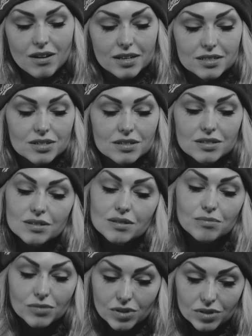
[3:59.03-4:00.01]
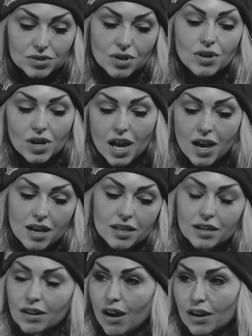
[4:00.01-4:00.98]
on dirt and
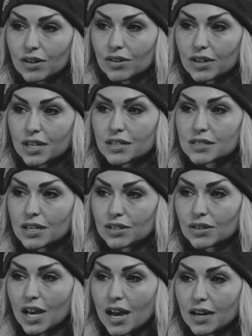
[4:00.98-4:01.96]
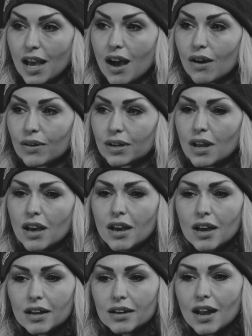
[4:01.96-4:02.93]
then concrete, because they do that now. And
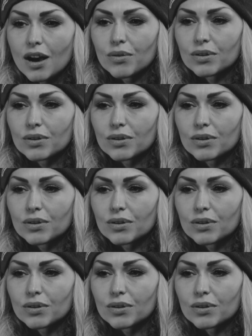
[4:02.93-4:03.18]
now